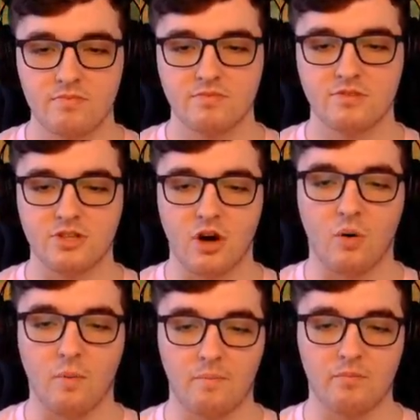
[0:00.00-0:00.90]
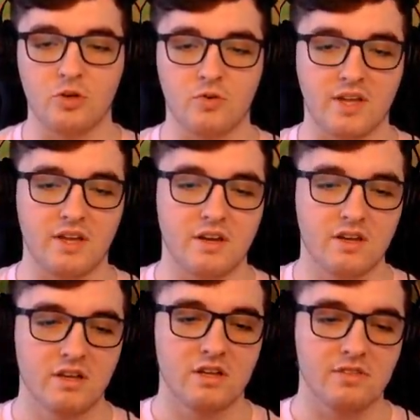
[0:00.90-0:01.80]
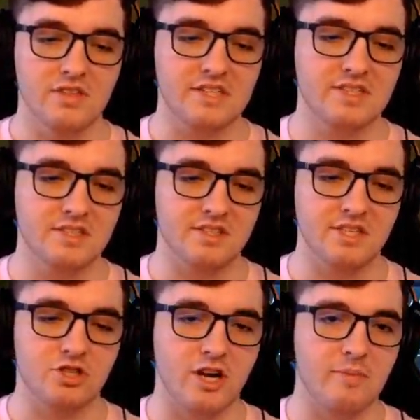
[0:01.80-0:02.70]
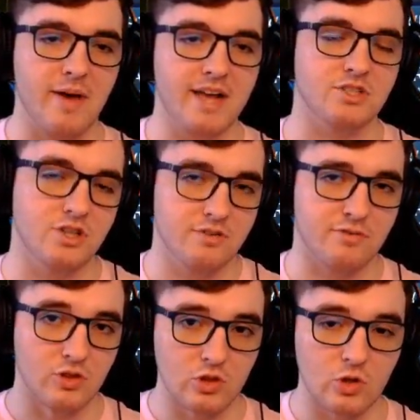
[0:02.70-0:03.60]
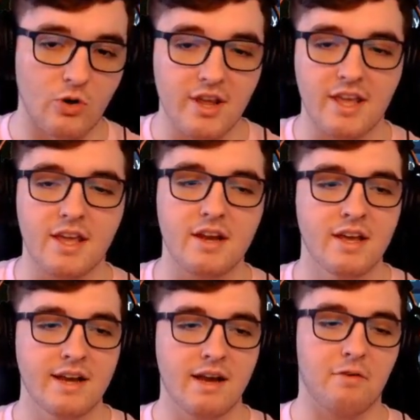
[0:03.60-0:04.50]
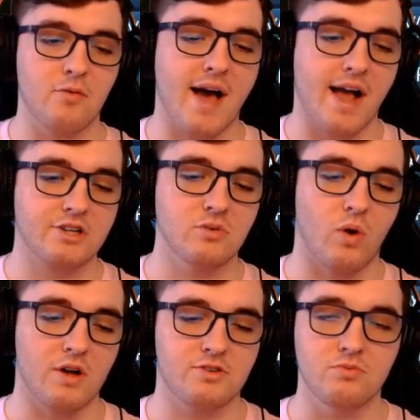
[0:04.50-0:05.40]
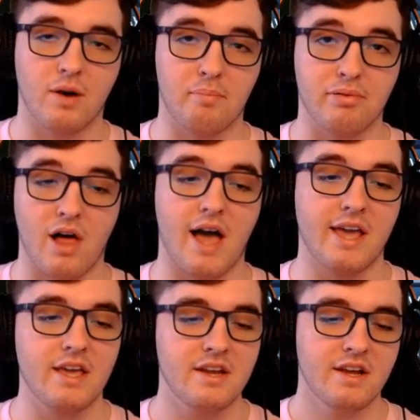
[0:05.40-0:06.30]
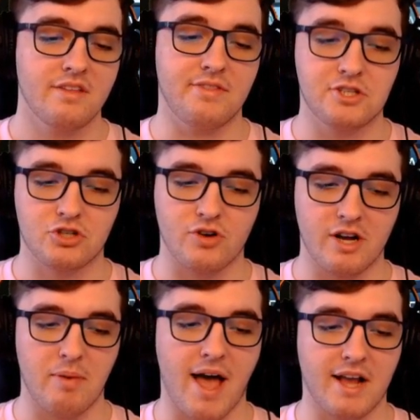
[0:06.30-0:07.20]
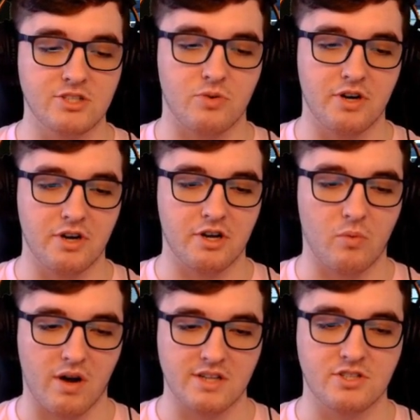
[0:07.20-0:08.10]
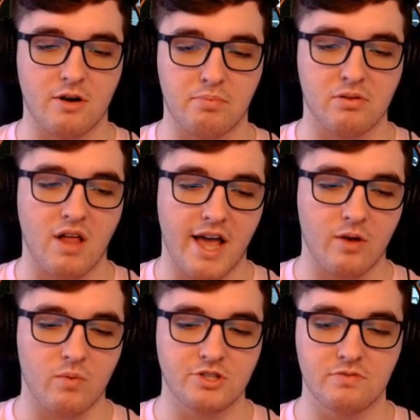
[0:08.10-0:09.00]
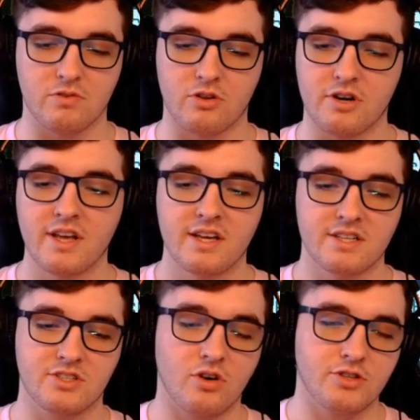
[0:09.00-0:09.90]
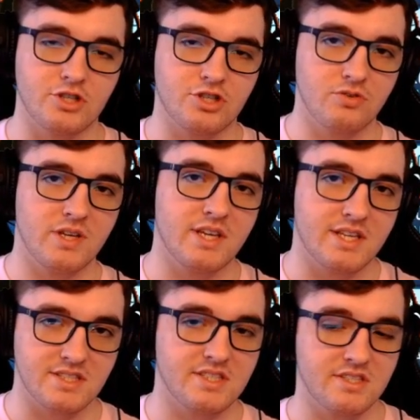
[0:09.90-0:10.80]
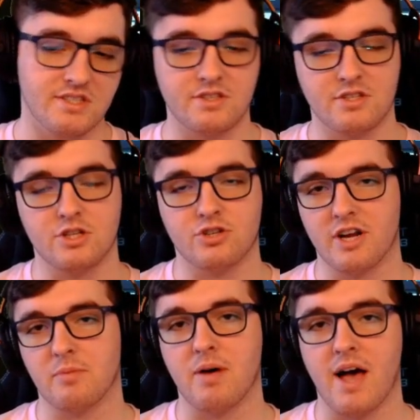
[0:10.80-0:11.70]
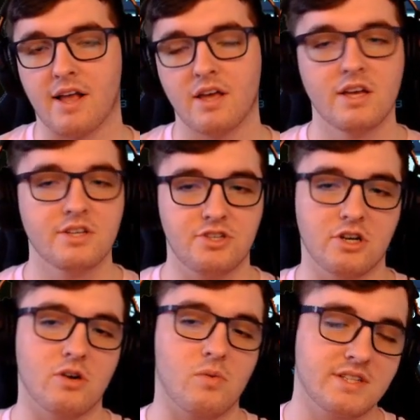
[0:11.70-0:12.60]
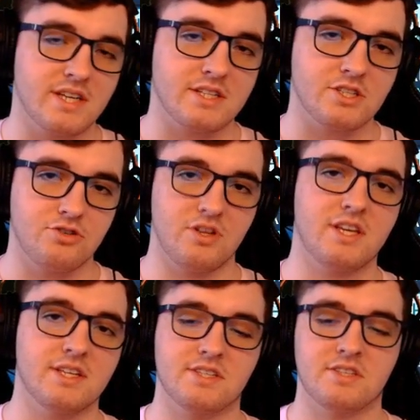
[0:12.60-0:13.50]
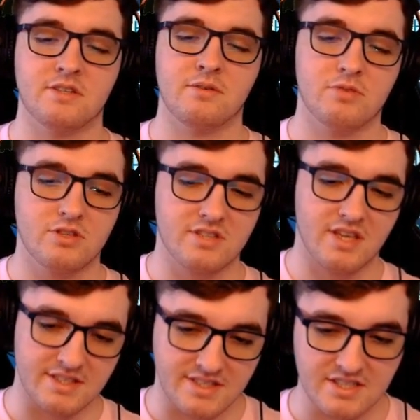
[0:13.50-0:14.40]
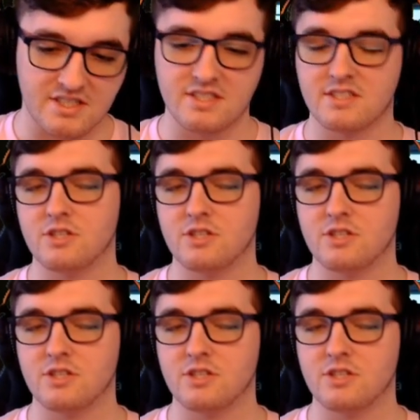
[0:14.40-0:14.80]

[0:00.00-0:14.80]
So you can, this training pack is good for learning it. Now, if you actually want to apply it, this training pack is where you're going to want to start applying what you've learned. This is called the shooting consistency training pack. So you're going to want to take this shooting consistency